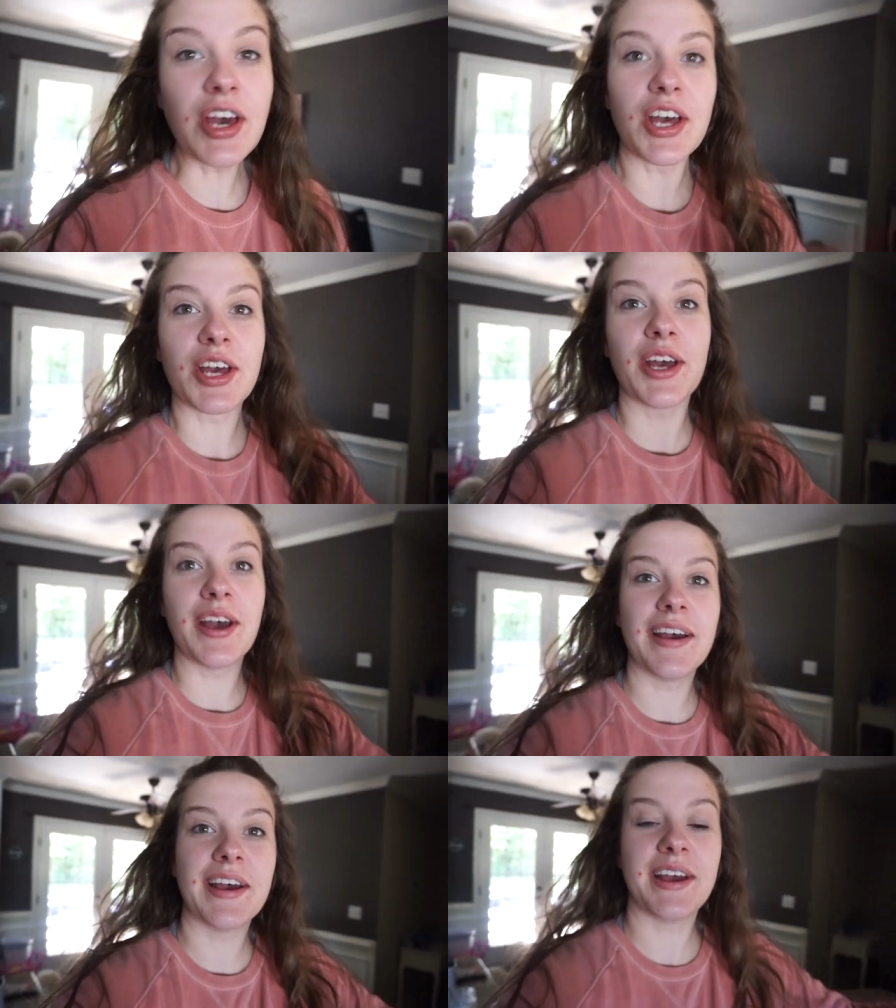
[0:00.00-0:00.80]

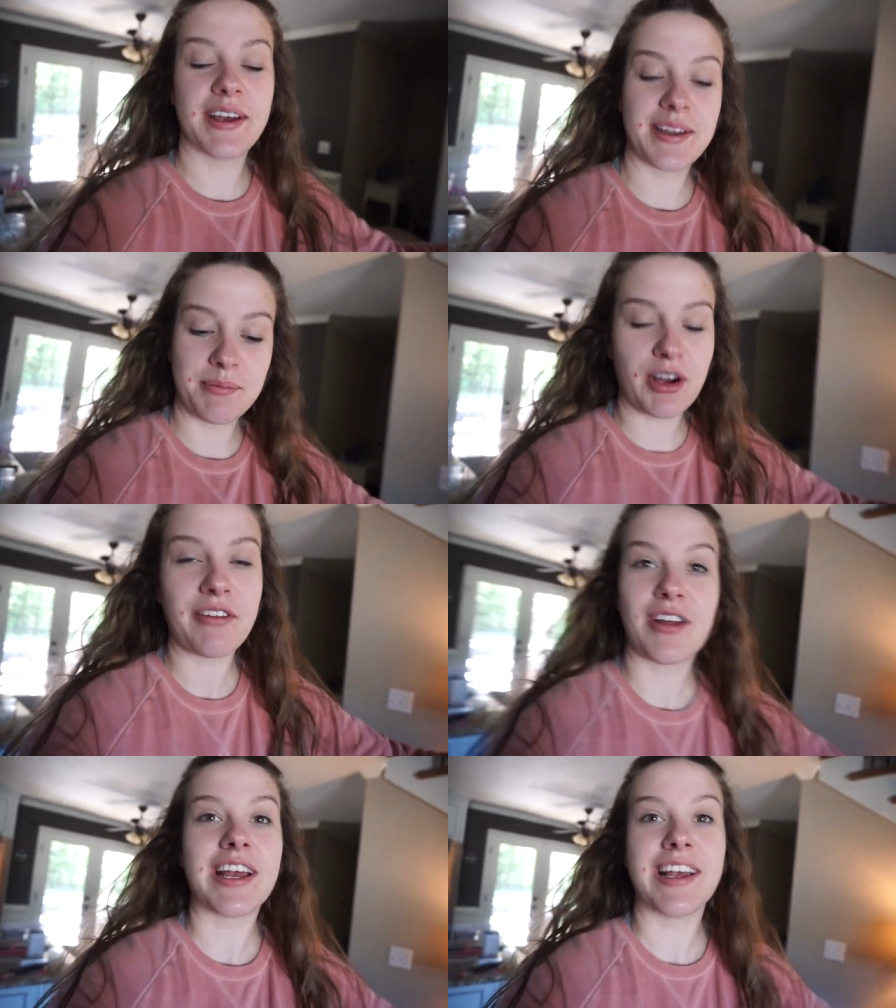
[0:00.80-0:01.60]
Good
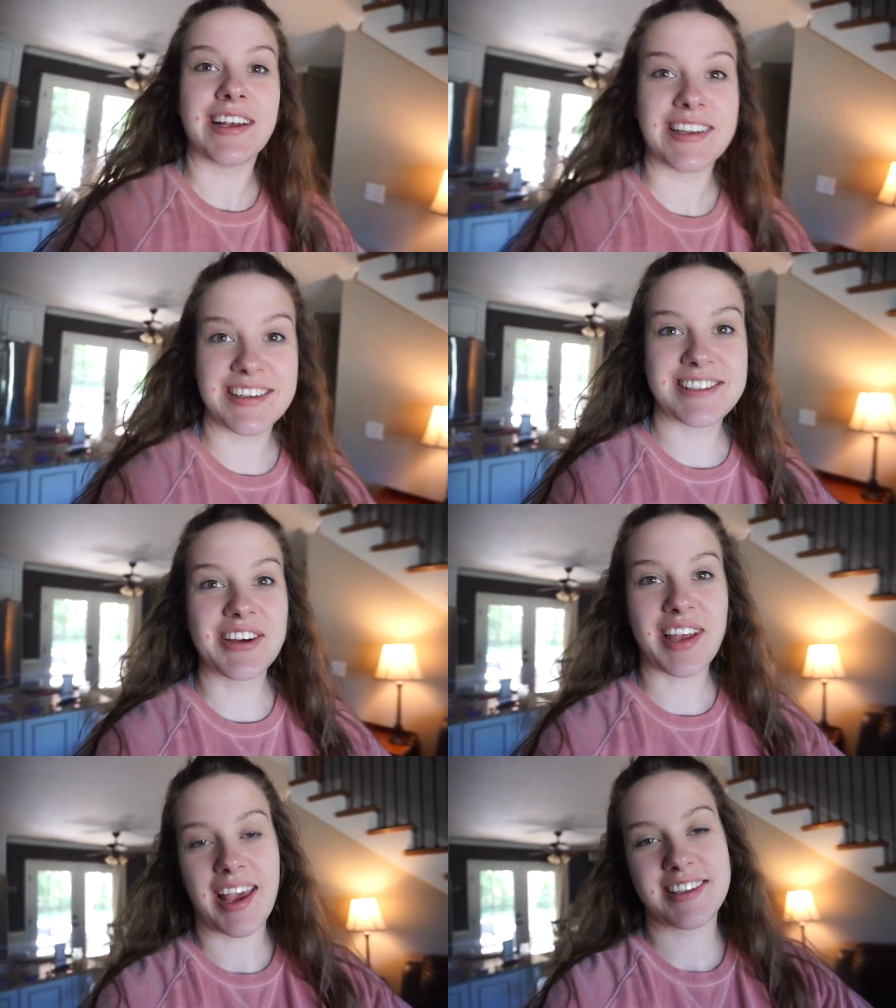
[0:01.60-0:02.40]
morning, friends.
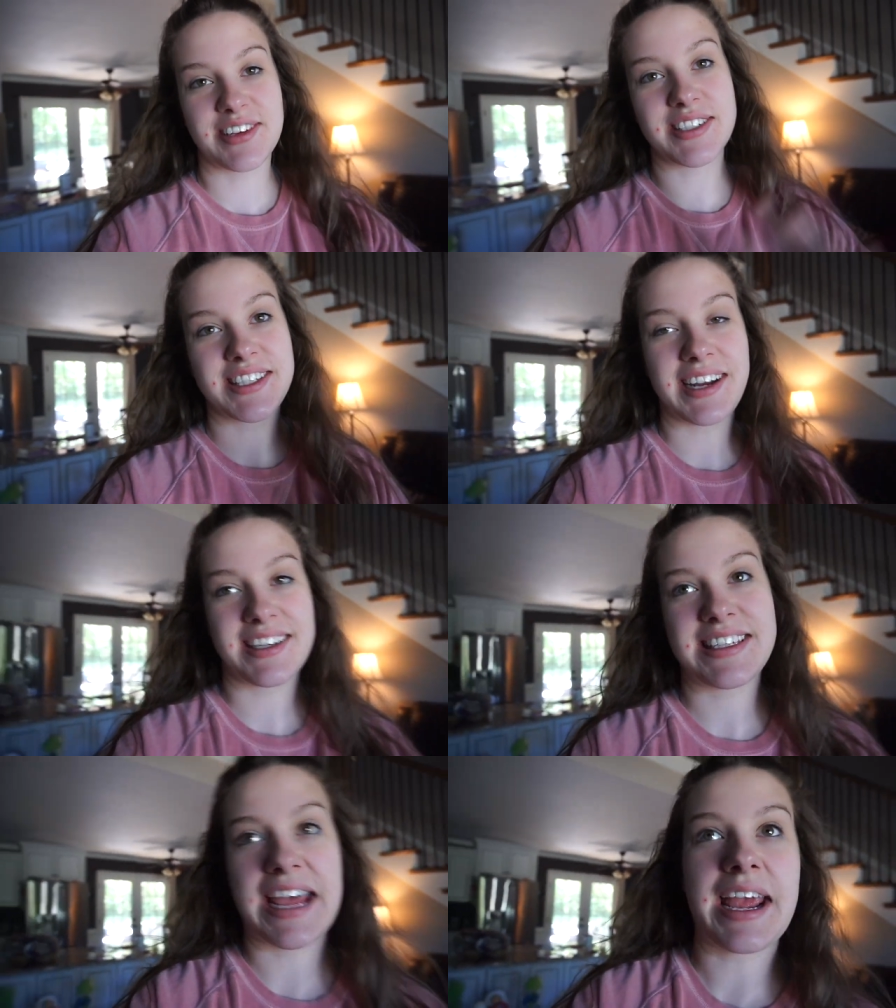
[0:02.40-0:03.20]
Okay, so it's the
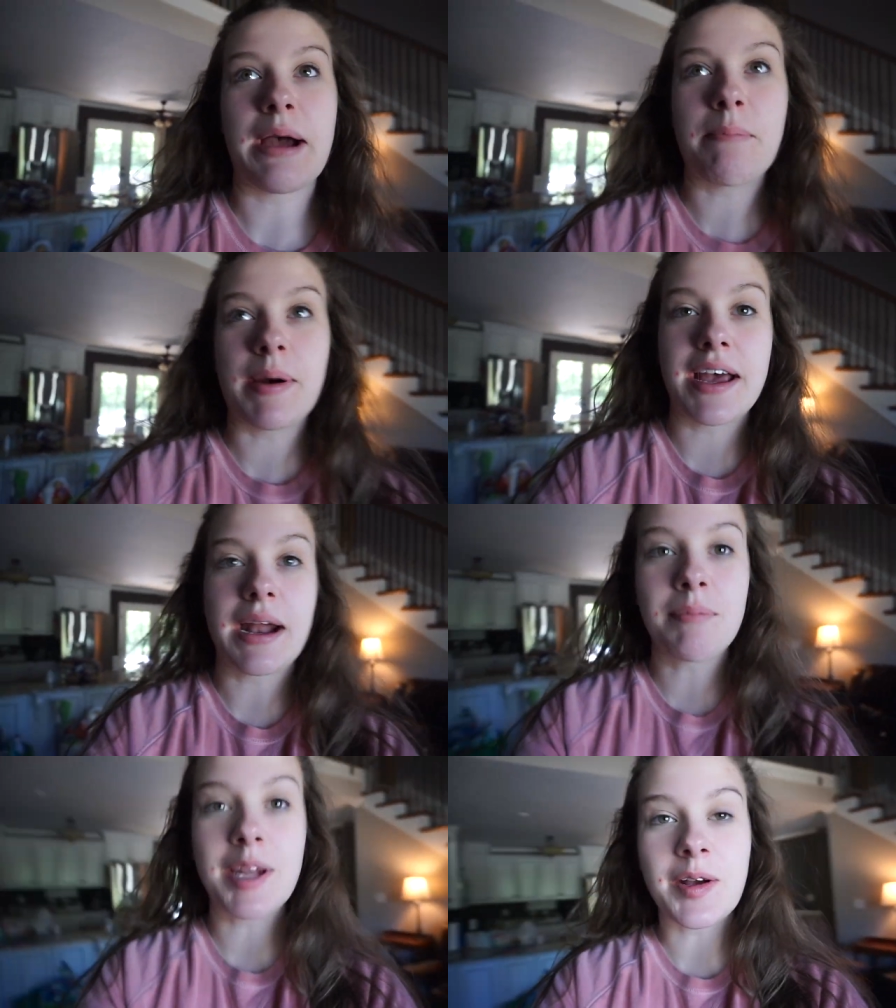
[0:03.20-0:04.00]
next day, but
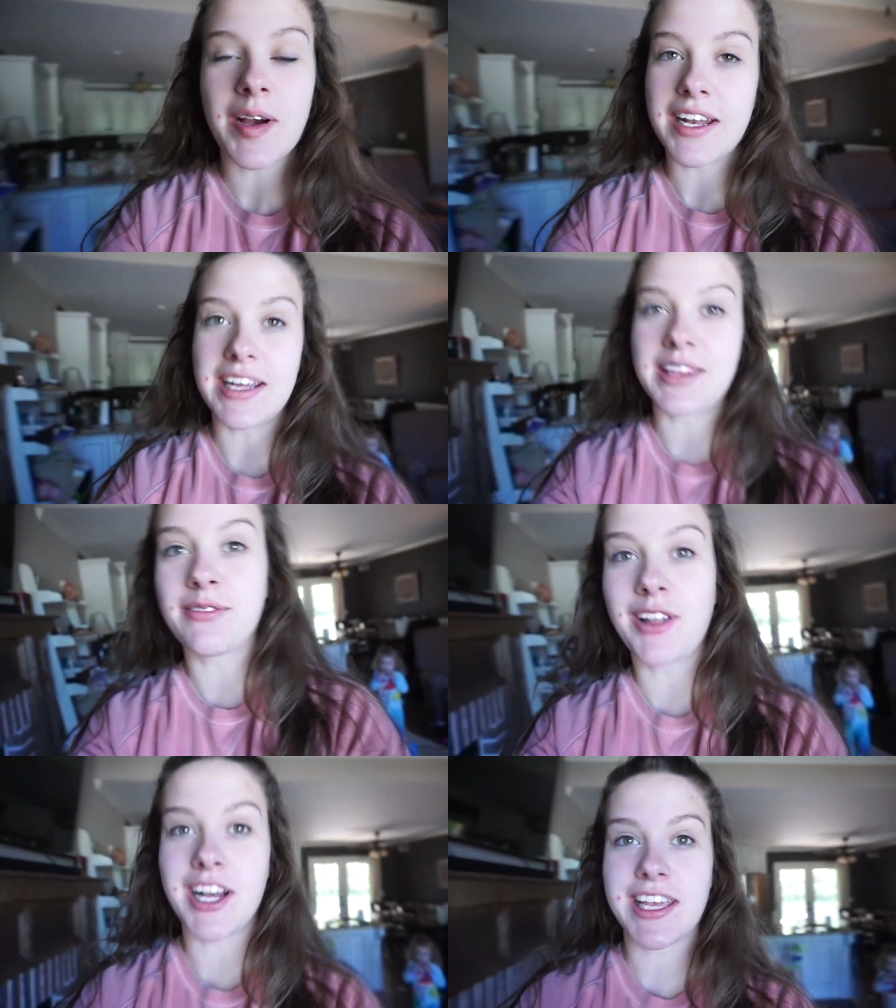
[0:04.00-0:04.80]
I'm gonna go ahead and end the
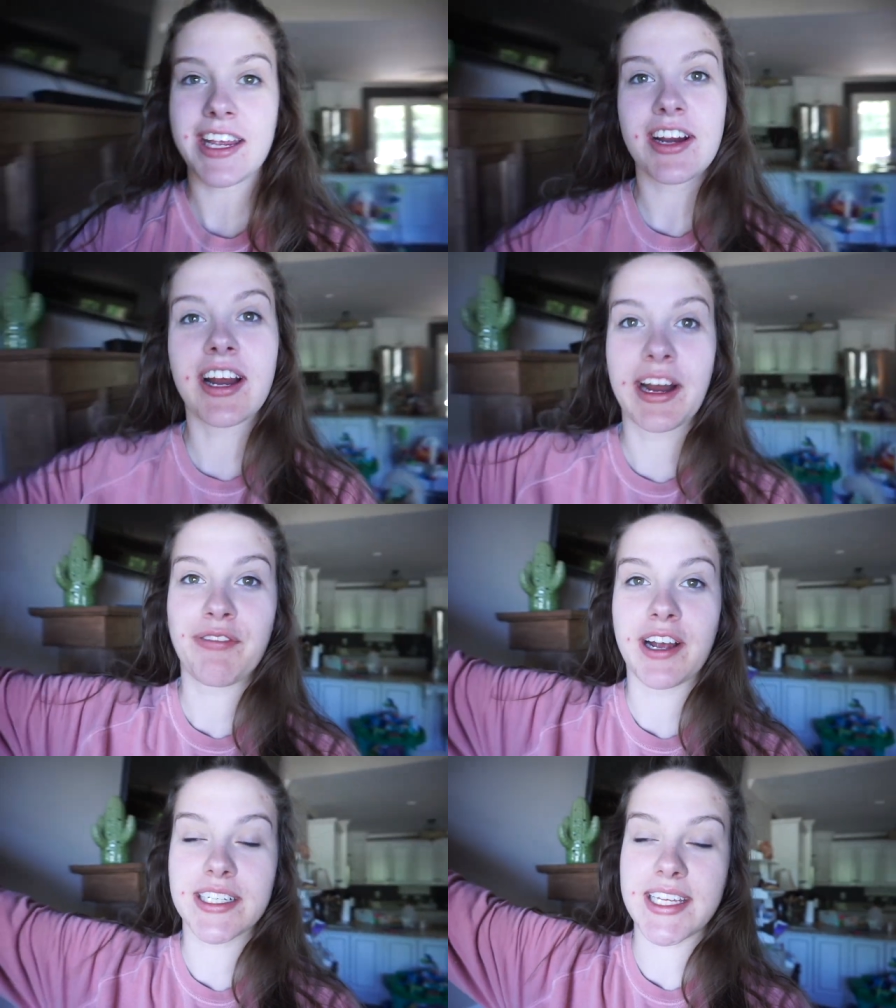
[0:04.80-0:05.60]
vlog here. I
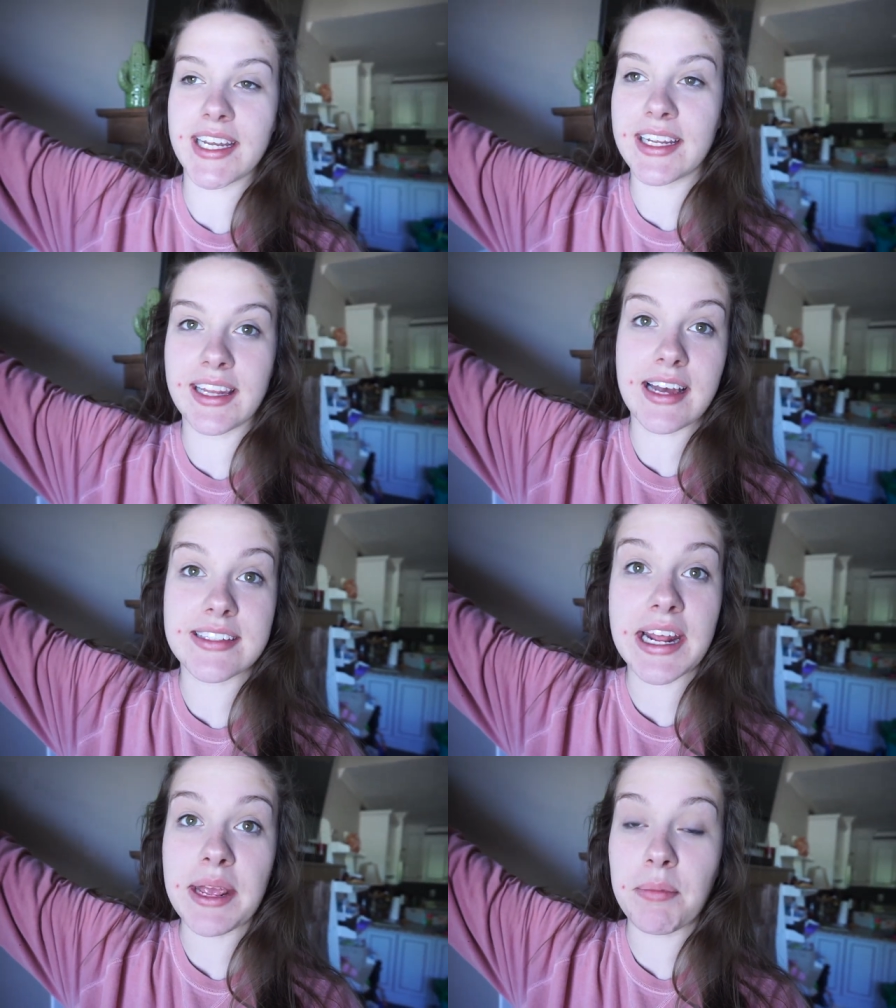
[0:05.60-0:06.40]
forgot to end it
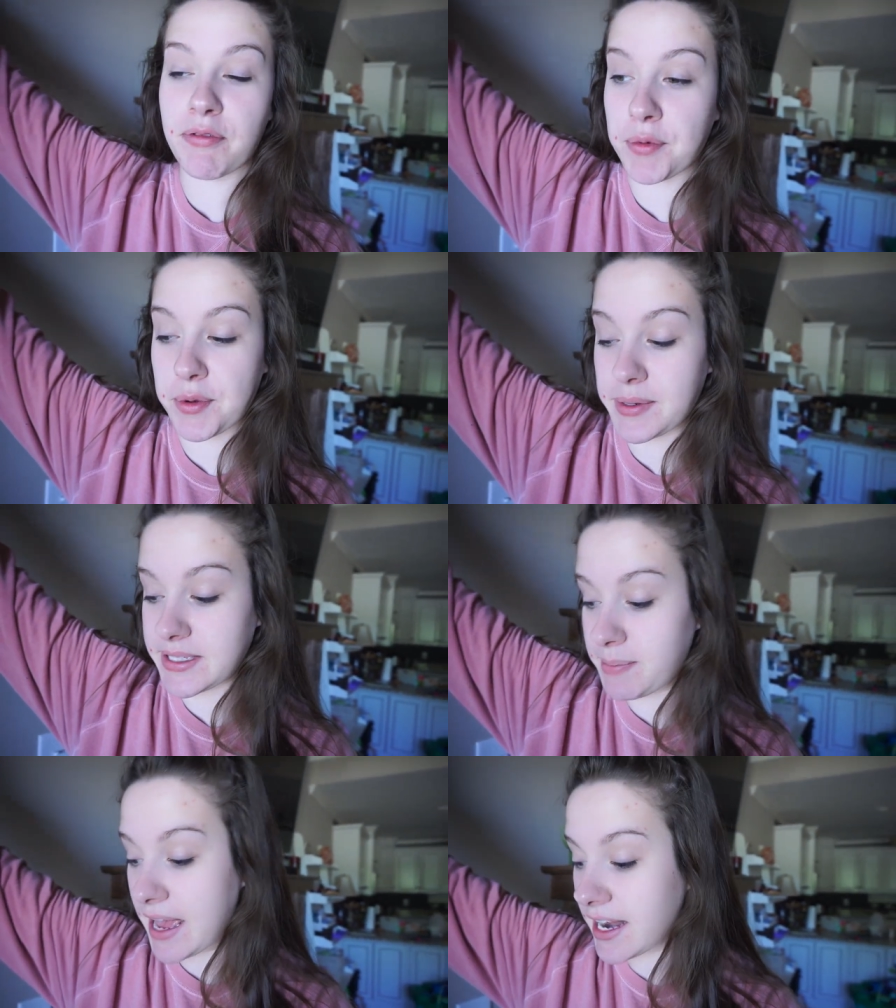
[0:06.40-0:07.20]
last night before we went
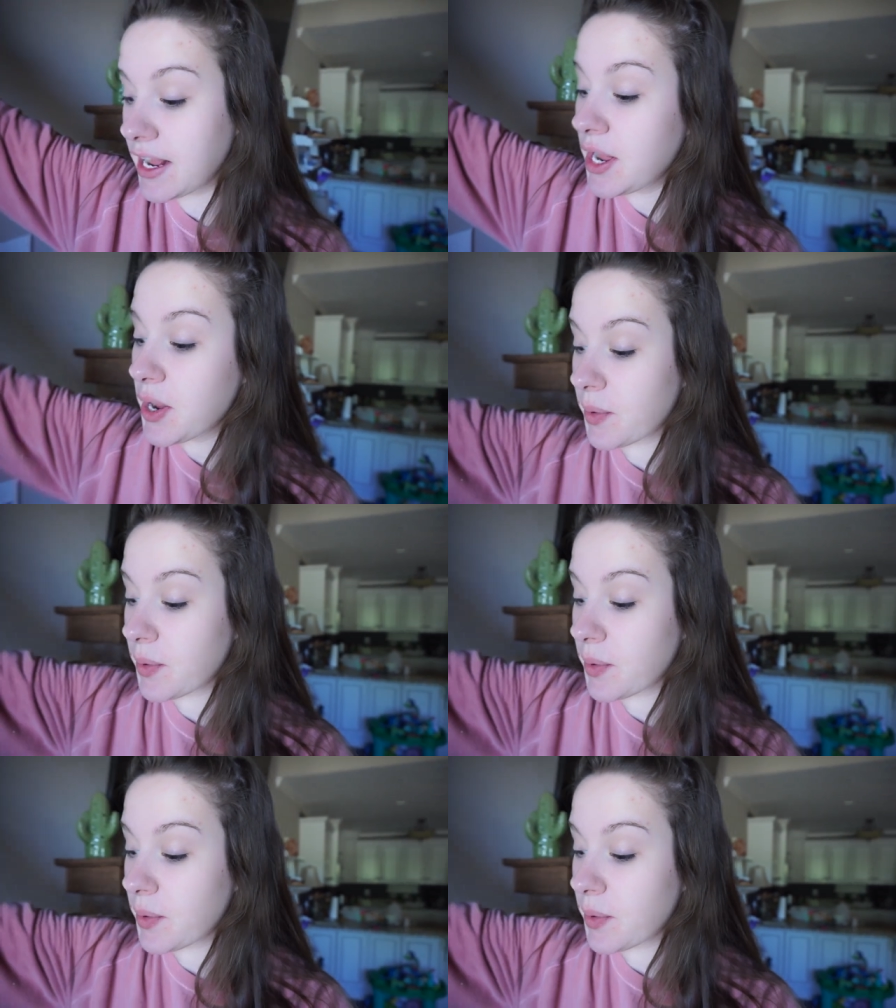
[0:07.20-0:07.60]
to bed.